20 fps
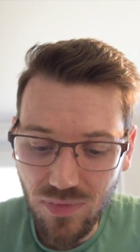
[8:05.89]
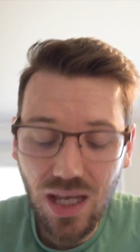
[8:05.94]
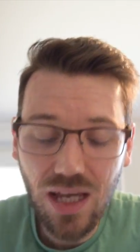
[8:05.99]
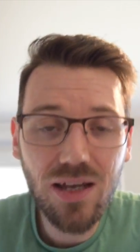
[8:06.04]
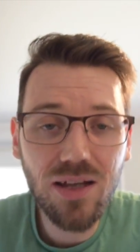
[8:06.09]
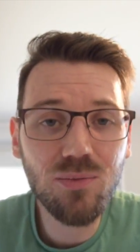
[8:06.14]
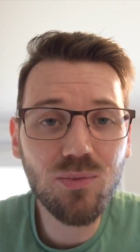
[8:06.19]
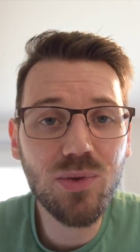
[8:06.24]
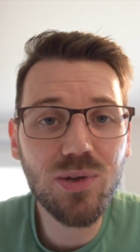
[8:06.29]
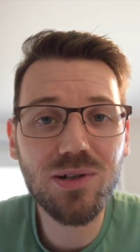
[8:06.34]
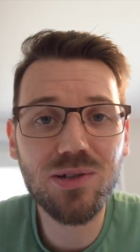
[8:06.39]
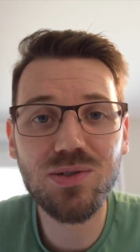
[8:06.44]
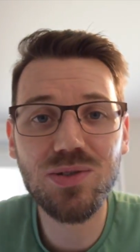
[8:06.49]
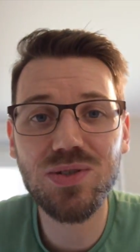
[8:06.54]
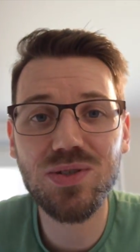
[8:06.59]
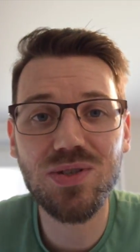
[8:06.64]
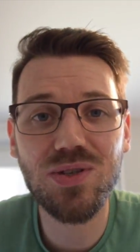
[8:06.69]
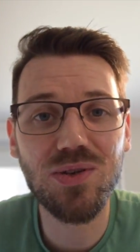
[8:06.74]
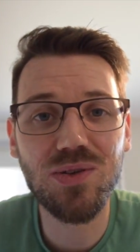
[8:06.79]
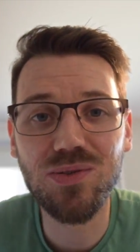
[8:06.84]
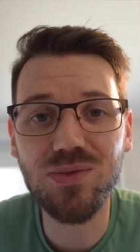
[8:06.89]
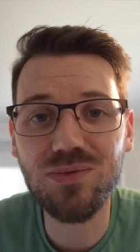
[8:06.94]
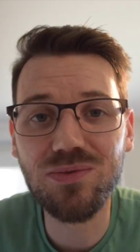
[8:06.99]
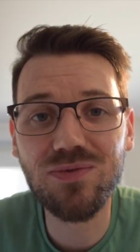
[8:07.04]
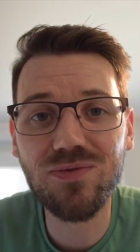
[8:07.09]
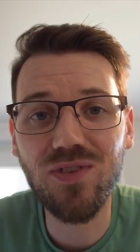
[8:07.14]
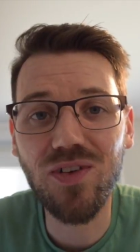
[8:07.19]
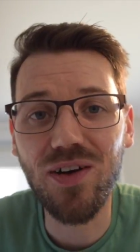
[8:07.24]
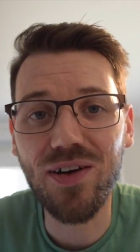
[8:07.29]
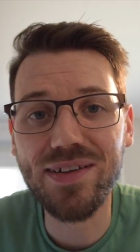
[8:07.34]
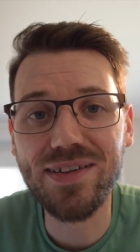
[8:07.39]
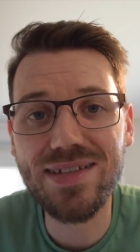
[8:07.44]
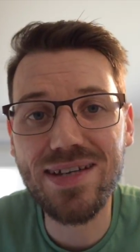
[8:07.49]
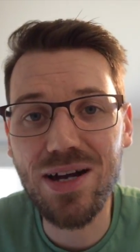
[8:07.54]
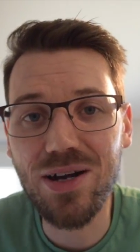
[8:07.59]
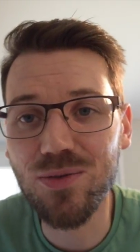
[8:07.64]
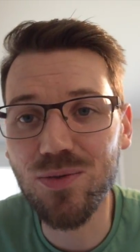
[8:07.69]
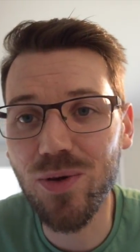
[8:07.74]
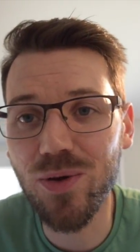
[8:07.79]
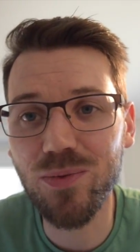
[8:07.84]
and we'll soon find
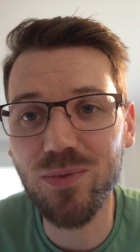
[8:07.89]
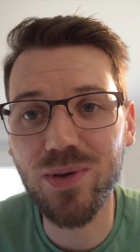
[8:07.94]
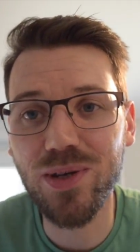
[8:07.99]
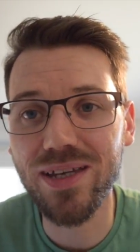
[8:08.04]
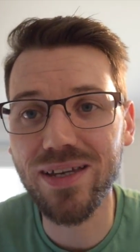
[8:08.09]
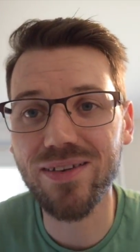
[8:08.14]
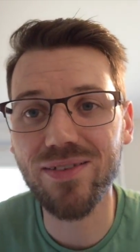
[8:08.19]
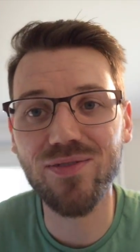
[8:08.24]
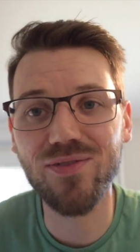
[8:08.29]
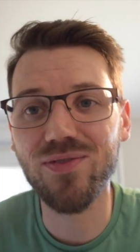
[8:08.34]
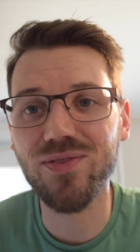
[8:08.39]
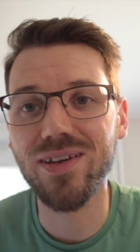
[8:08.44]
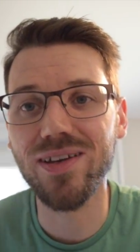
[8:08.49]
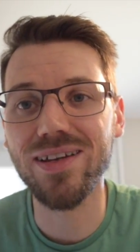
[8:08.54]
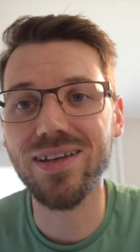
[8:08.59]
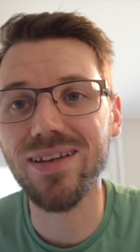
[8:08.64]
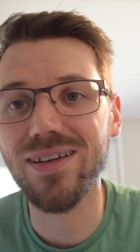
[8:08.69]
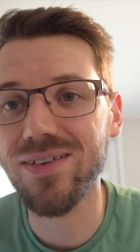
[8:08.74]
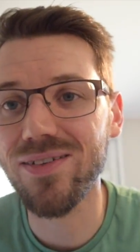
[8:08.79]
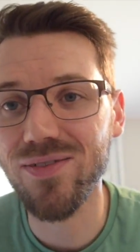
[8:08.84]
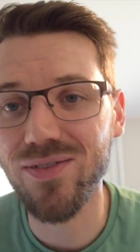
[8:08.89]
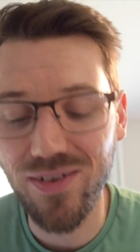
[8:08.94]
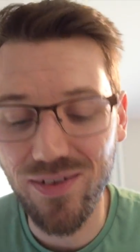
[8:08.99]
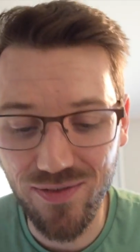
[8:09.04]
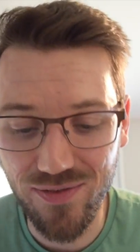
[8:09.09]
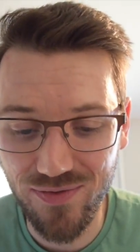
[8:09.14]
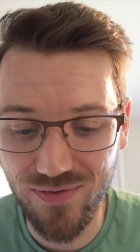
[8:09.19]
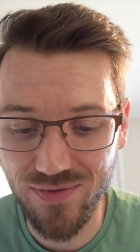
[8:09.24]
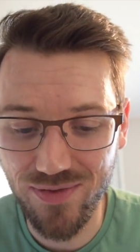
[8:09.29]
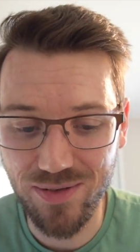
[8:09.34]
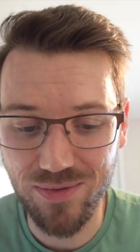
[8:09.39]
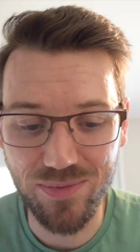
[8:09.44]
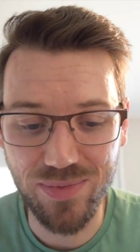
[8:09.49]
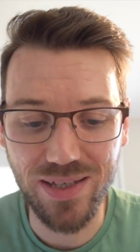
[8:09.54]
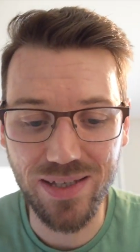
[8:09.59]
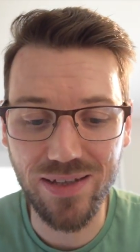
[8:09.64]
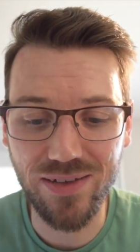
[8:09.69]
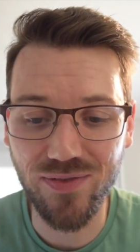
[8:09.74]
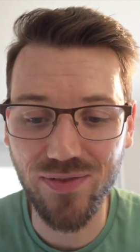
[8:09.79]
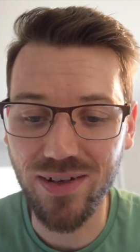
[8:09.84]
out won't we if, uh, if I've
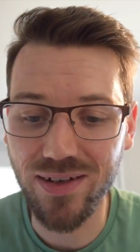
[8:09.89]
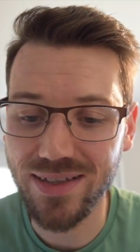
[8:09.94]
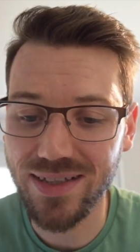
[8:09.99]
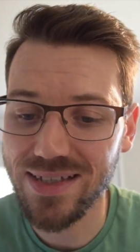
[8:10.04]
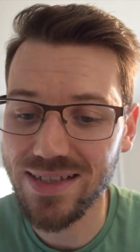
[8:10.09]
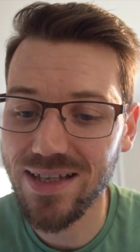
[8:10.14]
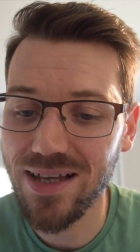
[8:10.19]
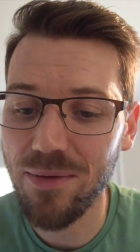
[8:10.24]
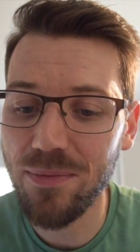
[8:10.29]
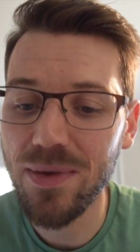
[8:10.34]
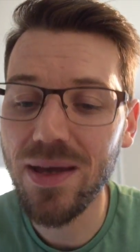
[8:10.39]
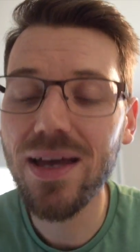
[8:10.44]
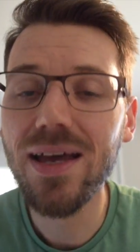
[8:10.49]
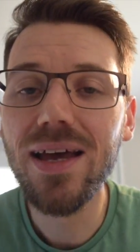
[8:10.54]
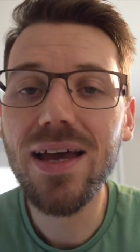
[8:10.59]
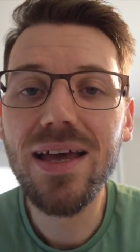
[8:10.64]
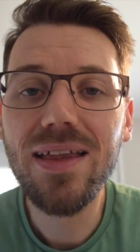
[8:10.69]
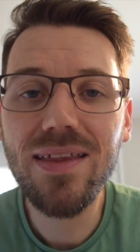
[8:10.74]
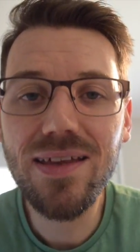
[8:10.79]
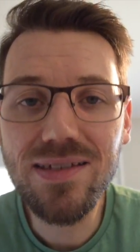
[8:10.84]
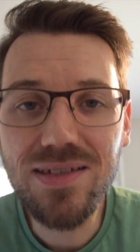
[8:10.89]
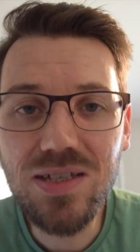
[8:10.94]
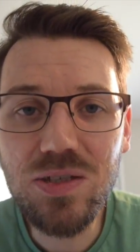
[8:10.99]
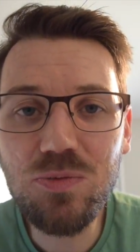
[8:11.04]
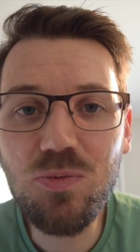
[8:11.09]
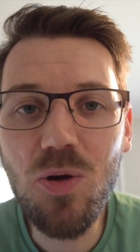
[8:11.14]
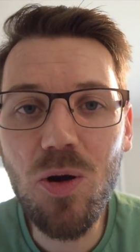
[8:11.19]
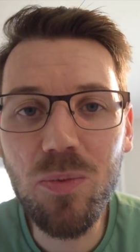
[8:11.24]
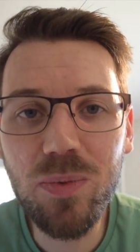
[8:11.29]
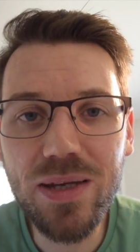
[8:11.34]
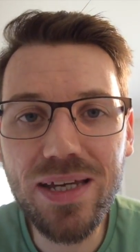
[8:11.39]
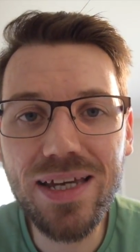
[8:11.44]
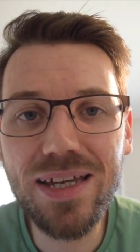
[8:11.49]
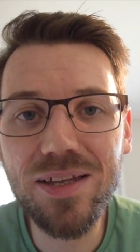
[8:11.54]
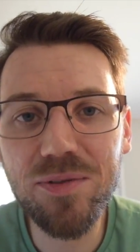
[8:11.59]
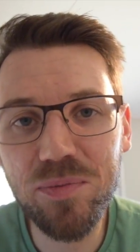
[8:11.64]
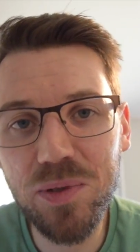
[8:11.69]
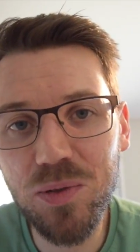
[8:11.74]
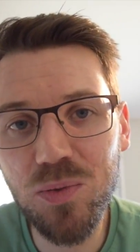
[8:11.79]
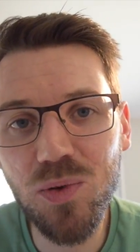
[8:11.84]
completely fucked this up this is probably
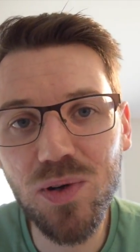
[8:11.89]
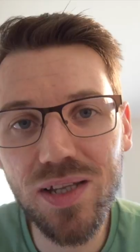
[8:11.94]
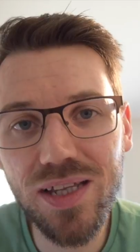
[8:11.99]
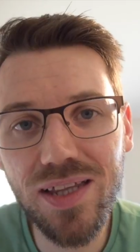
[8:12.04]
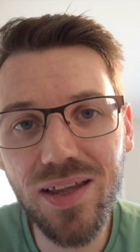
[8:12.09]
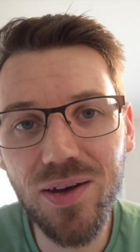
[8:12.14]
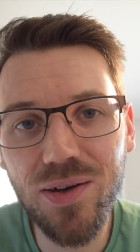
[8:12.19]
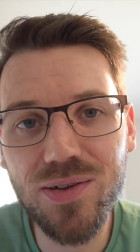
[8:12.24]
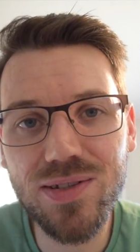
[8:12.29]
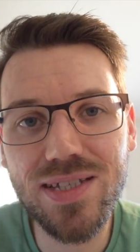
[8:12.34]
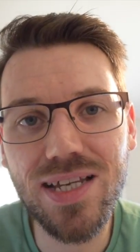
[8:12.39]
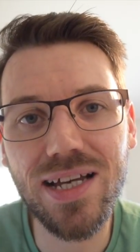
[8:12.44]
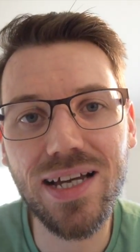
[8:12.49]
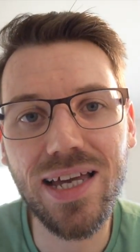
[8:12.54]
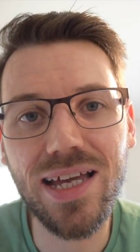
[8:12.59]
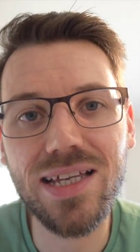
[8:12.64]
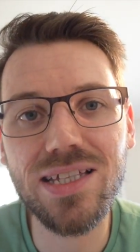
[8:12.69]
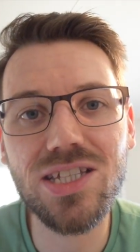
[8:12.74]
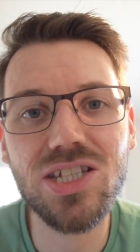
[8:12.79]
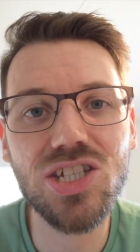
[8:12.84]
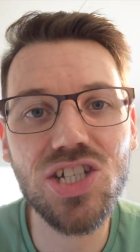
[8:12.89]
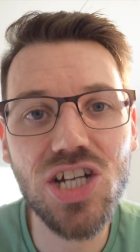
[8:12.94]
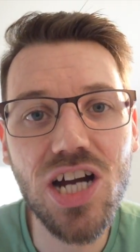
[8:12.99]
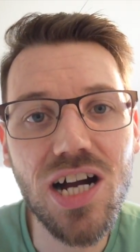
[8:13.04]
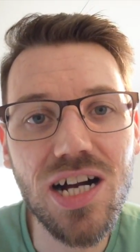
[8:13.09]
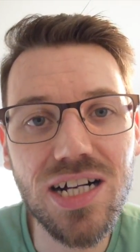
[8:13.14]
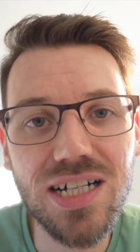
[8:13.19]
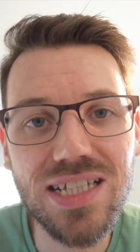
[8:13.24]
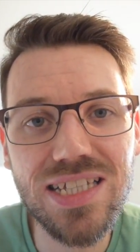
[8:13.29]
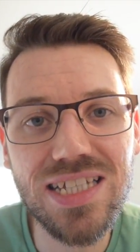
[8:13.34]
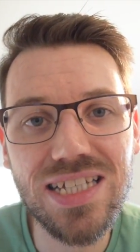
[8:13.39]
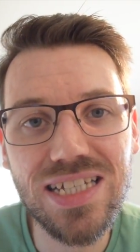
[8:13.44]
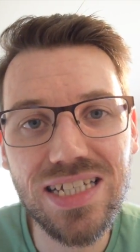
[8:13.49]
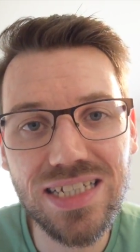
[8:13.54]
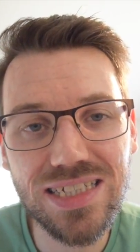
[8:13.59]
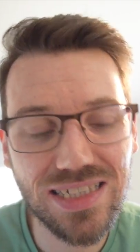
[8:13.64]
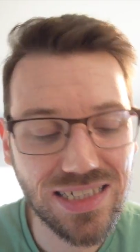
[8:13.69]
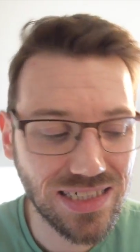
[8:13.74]
going to be one of those that gets chucked